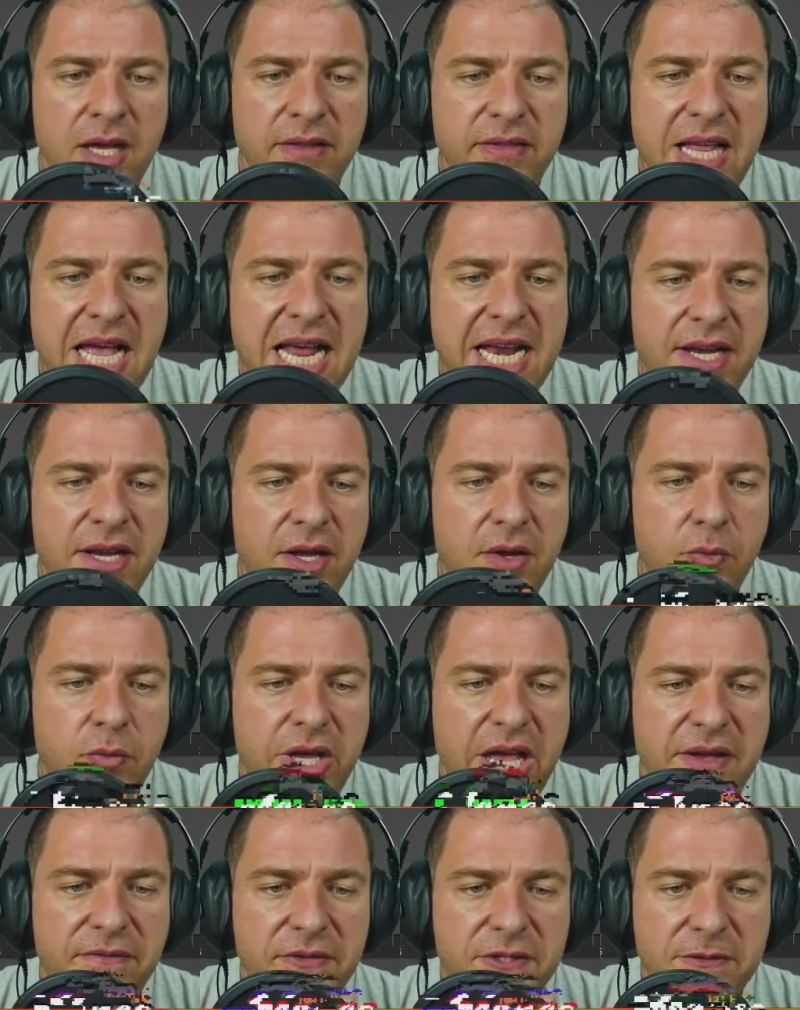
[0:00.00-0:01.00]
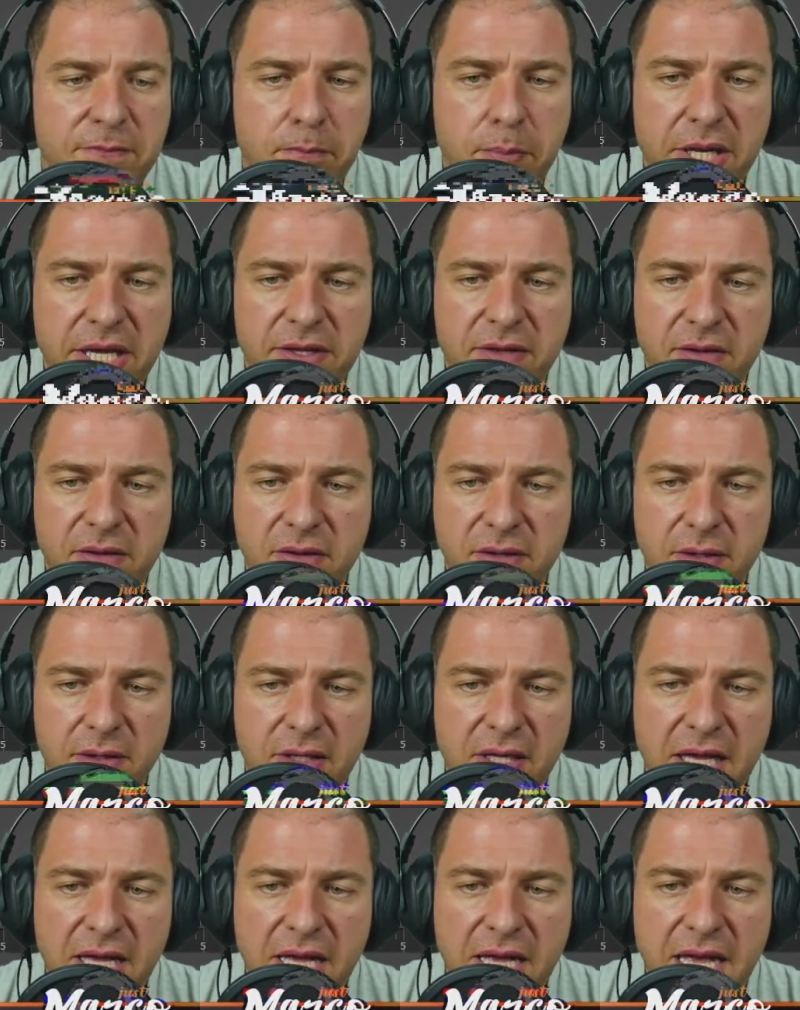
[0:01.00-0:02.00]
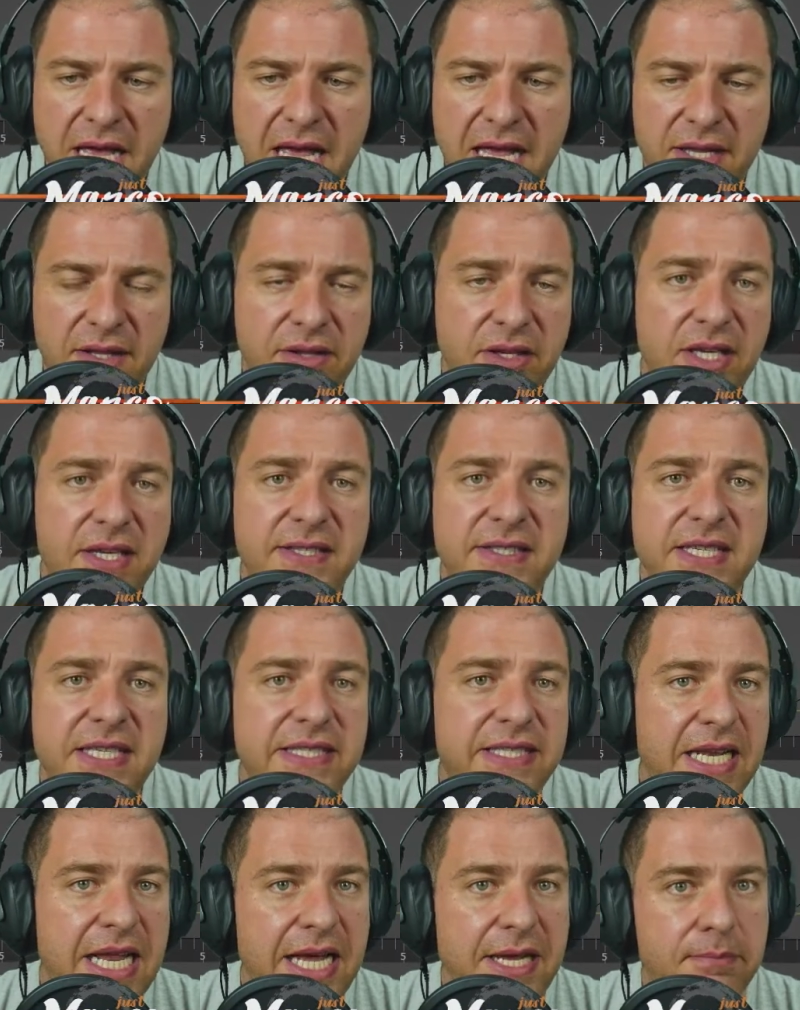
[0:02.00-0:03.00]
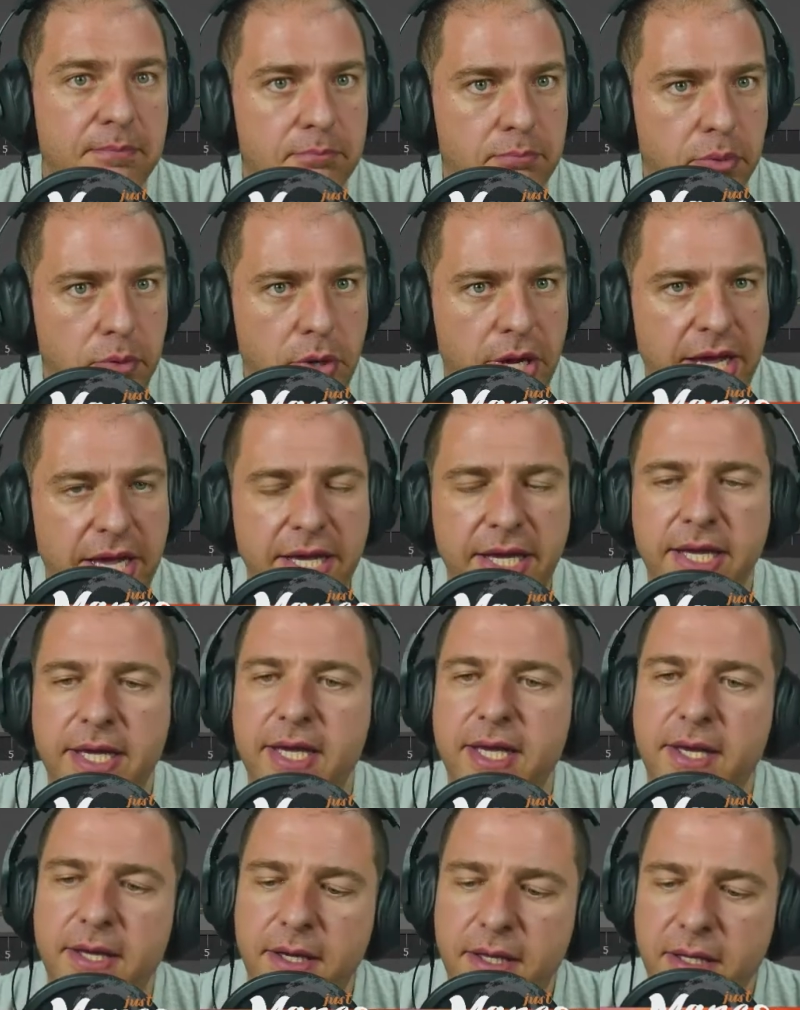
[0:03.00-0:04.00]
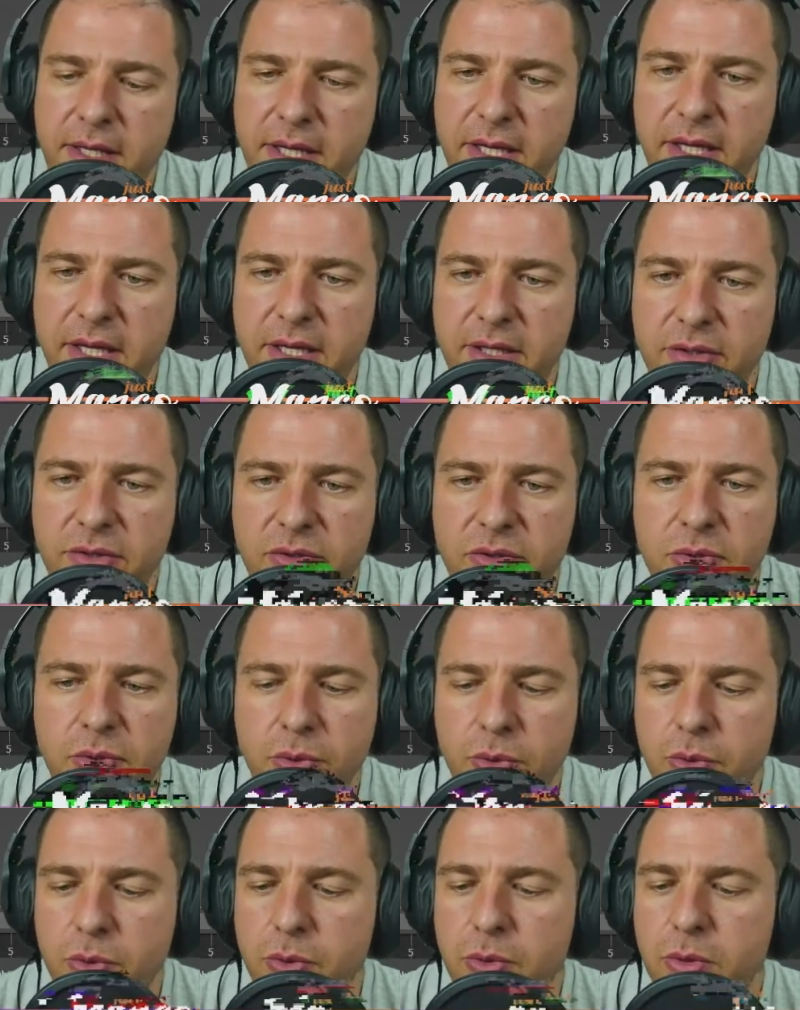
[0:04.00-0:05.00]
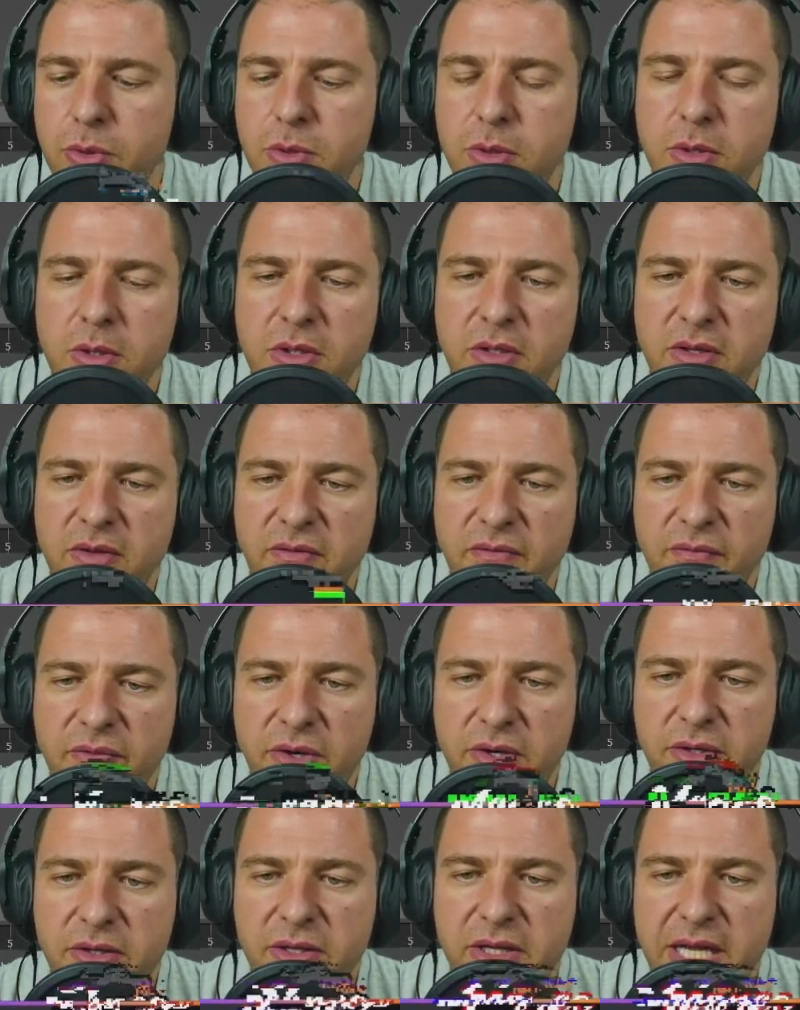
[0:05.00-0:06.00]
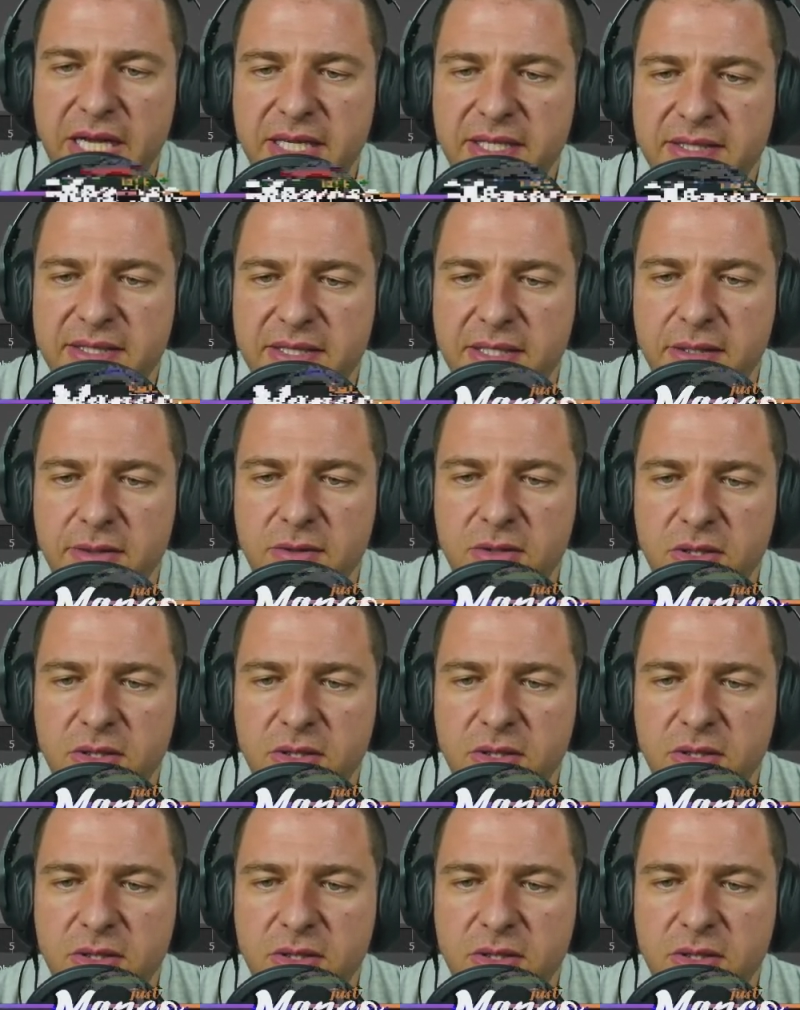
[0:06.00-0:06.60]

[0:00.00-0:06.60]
Then we have split, and this is like break into vertex.